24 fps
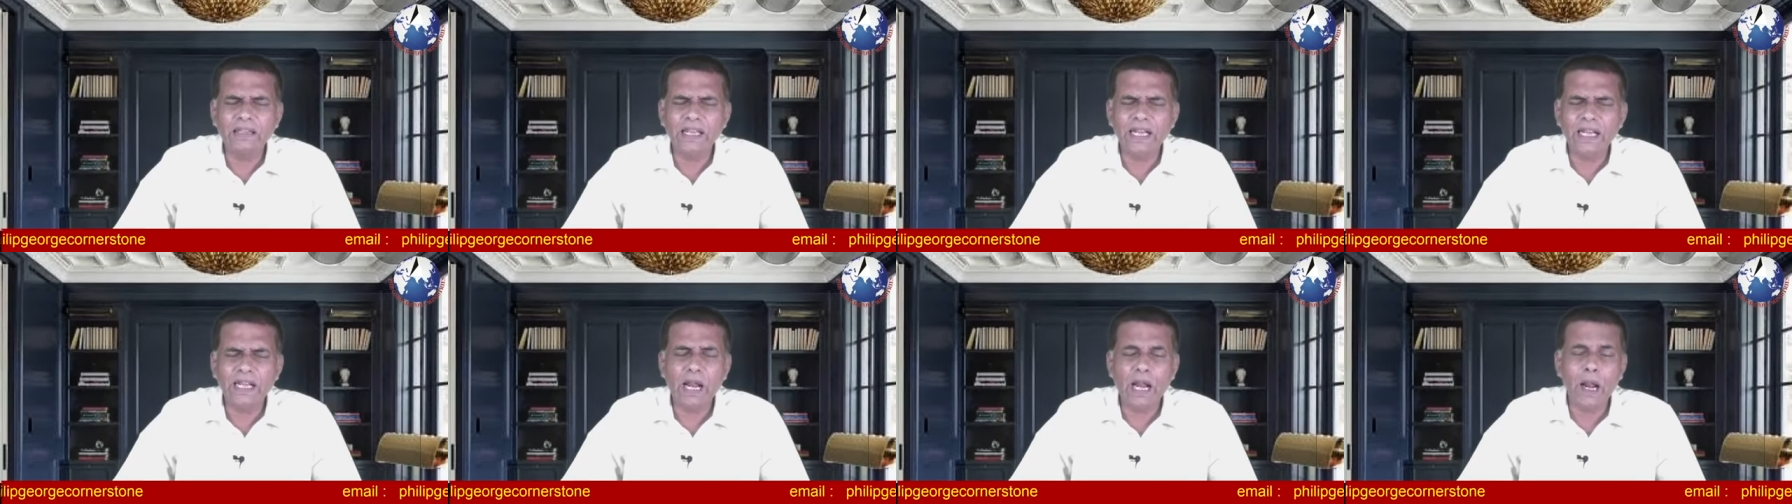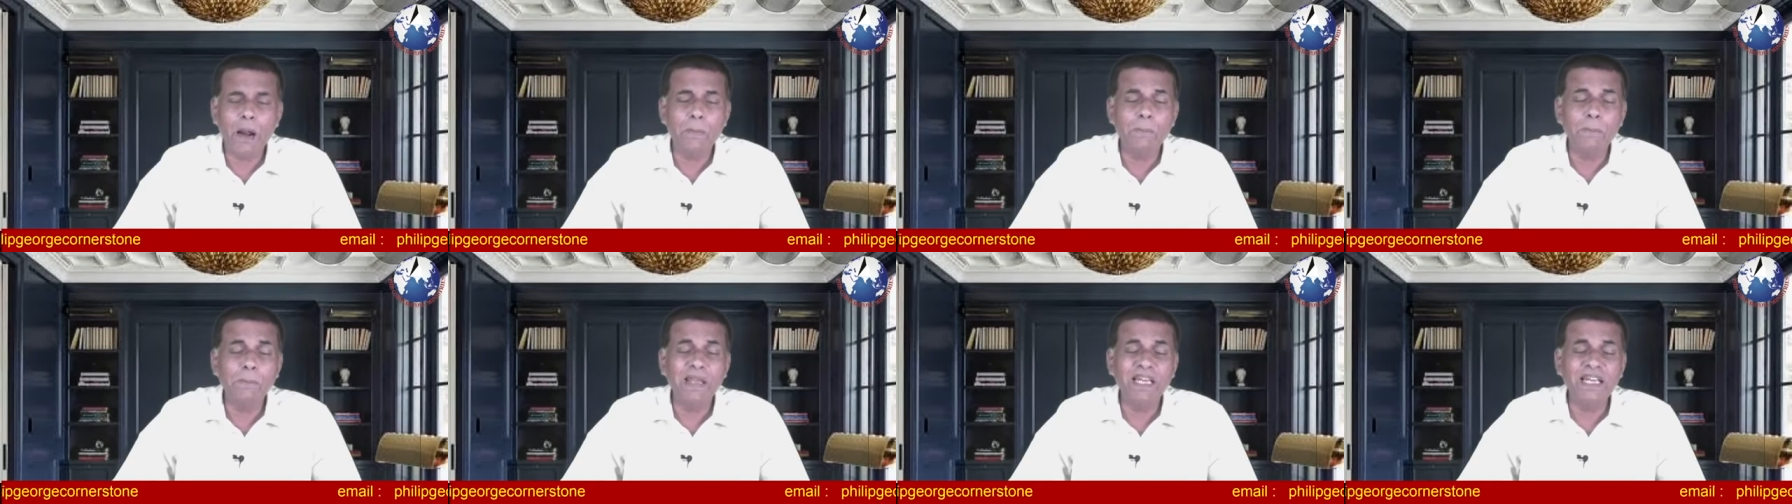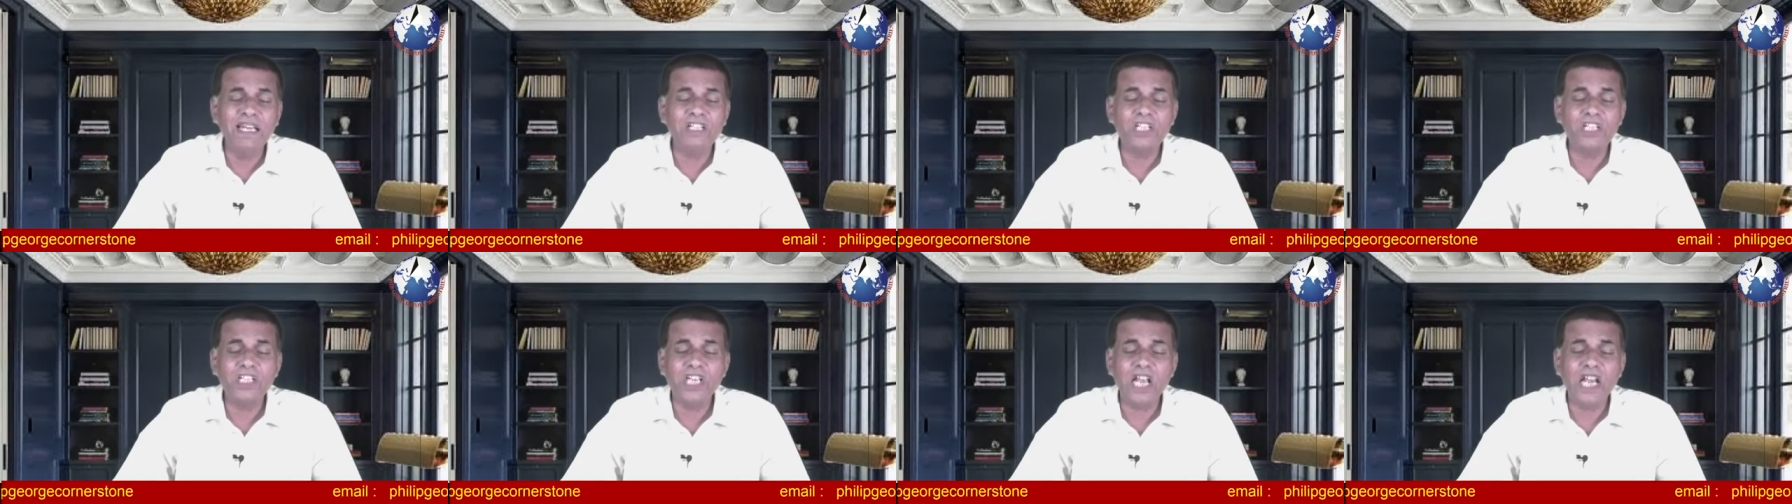there are
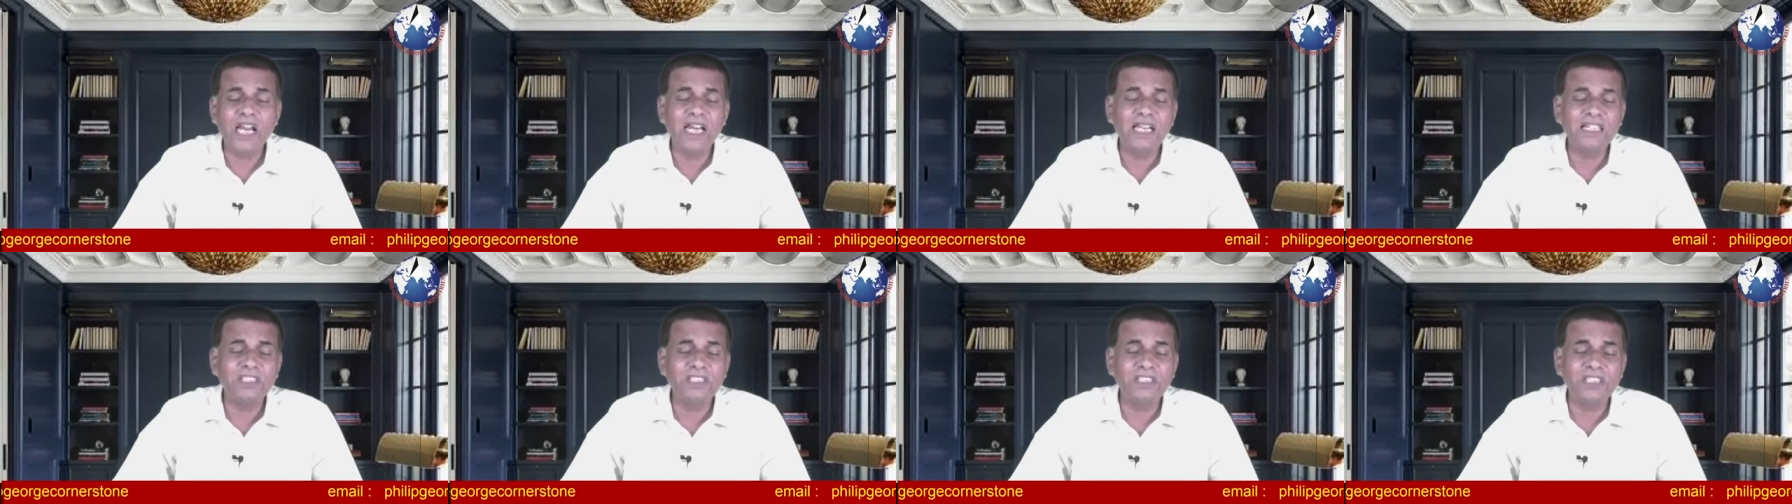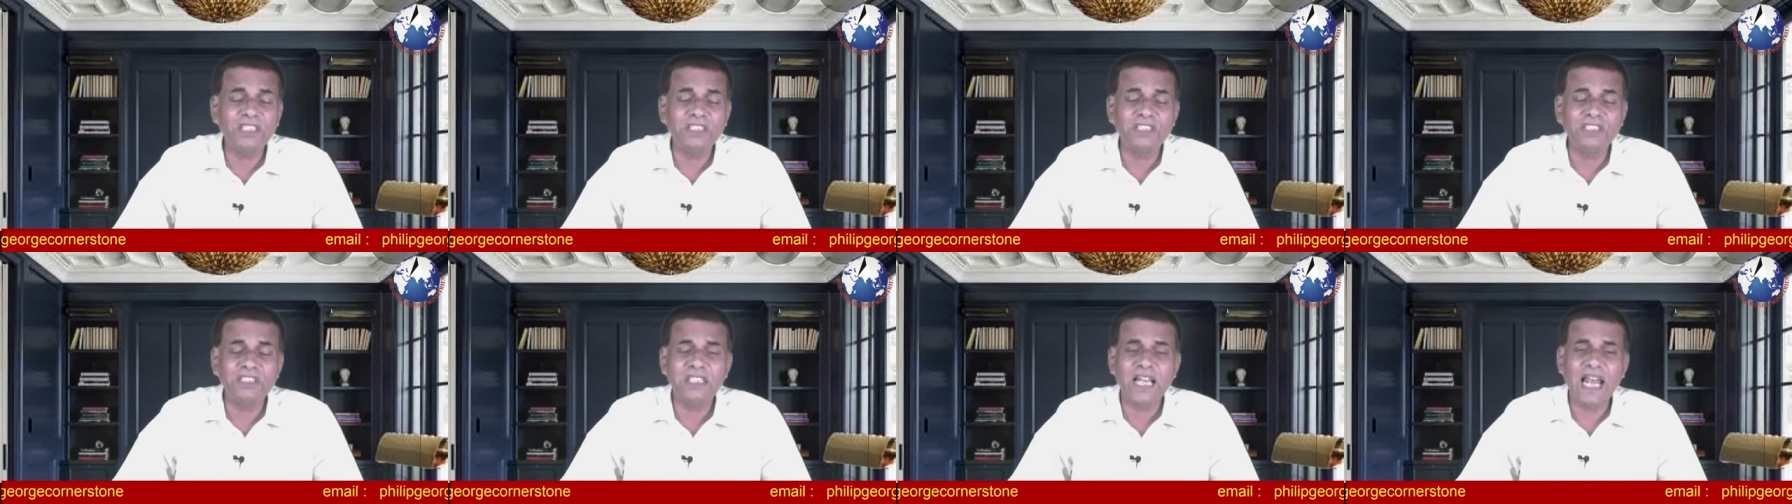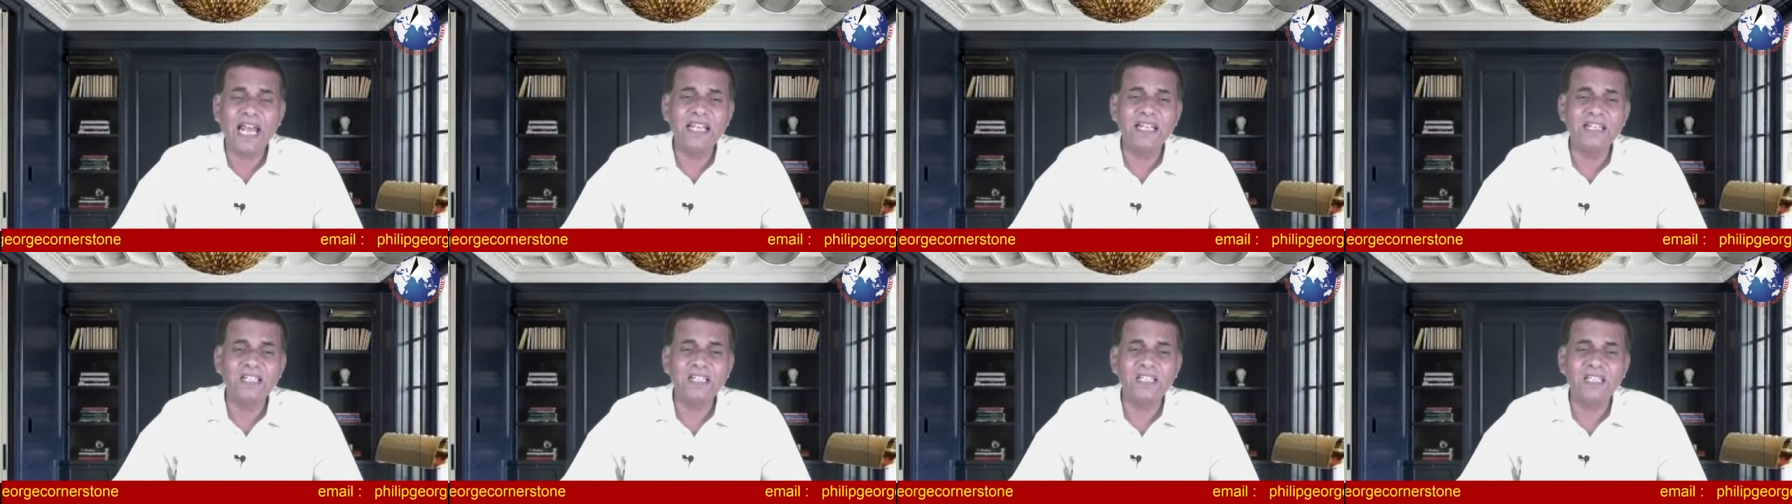many challenges
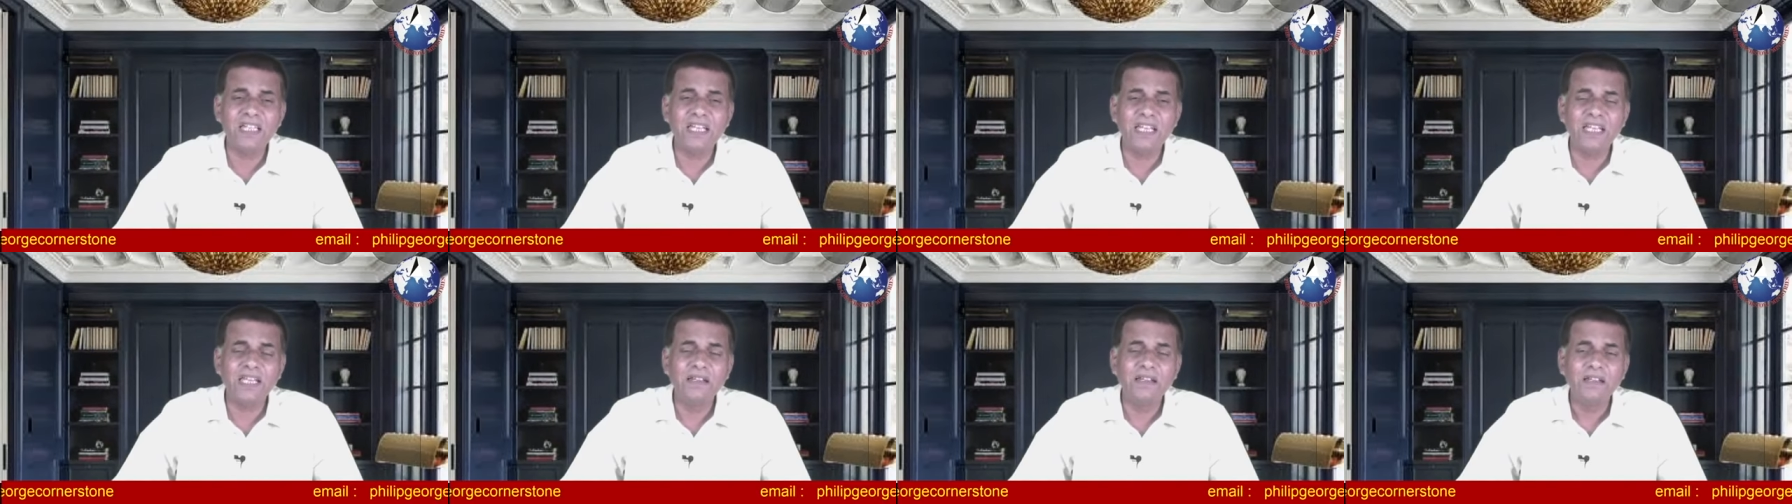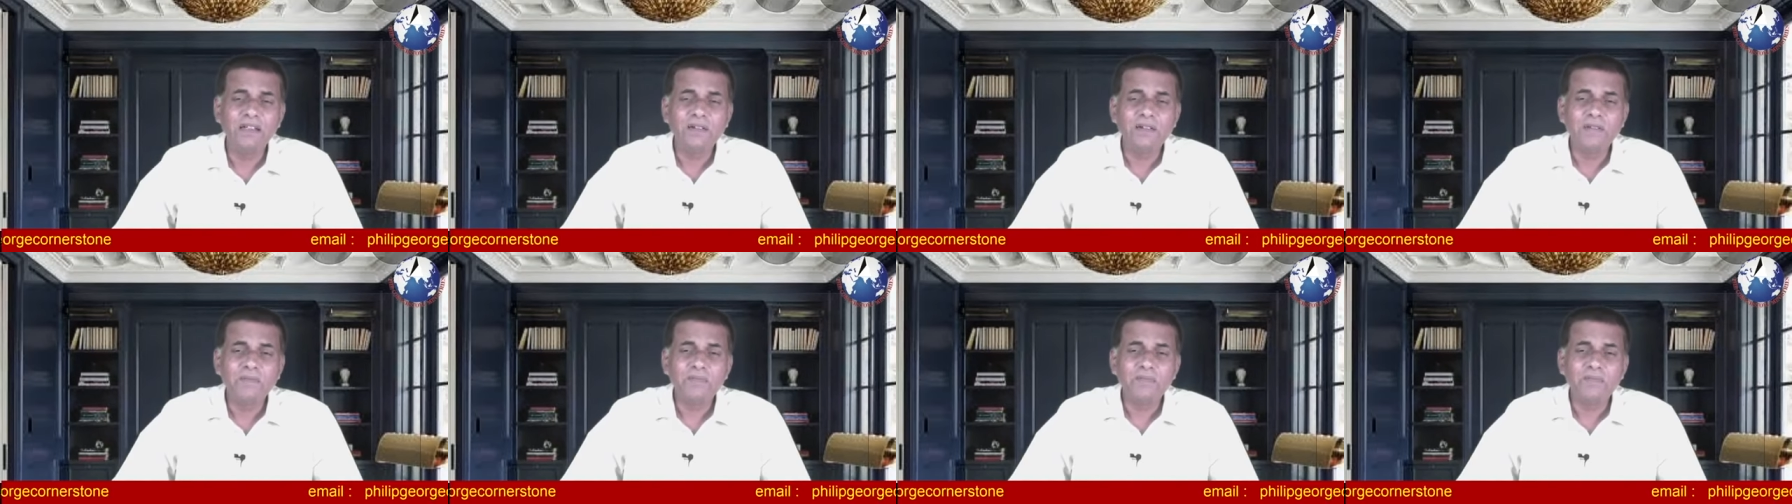I see